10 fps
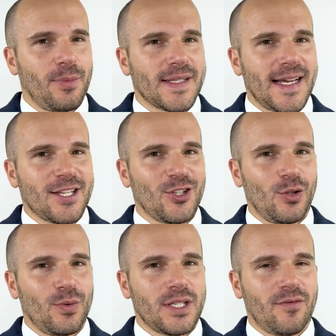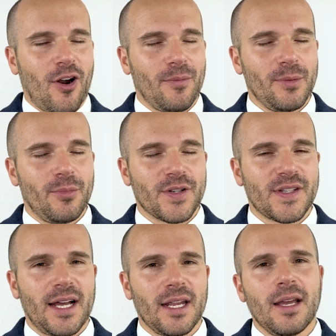Bersani as always from the
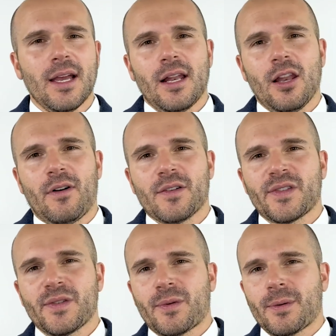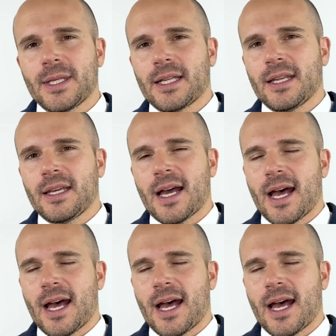Bersani Love Office from Italy,